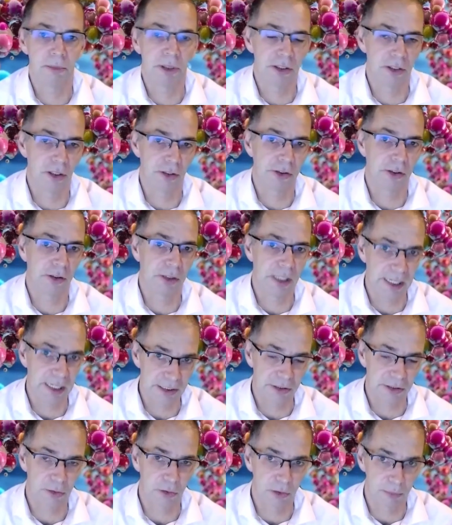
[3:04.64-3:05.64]
but not their
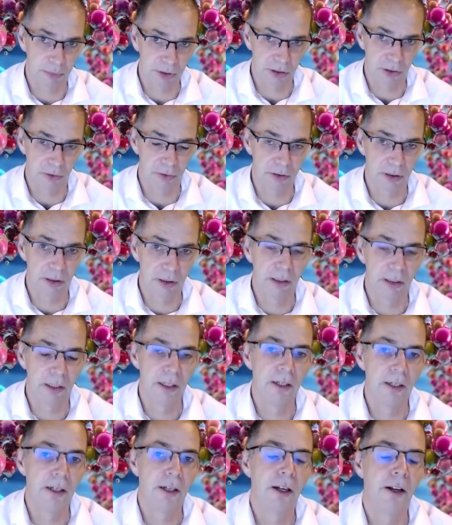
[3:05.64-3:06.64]
X chromosome.
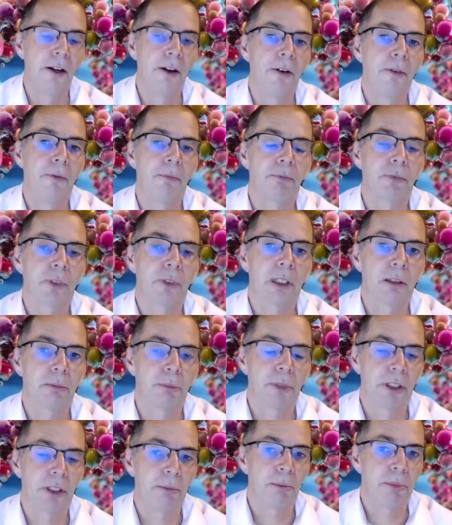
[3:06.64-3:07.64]

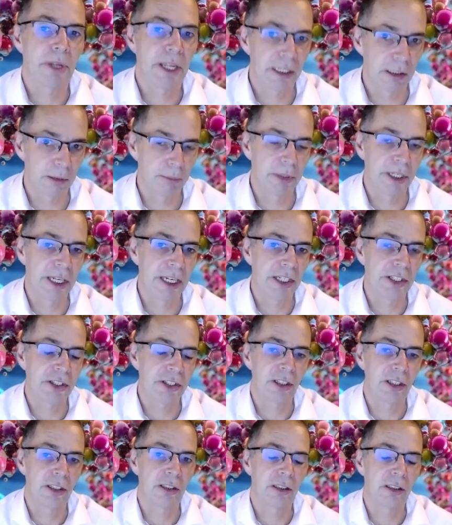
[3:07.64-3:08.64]
But a male
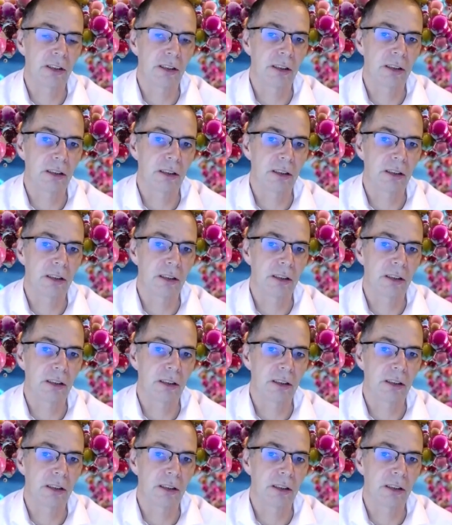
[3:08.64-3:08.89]
patient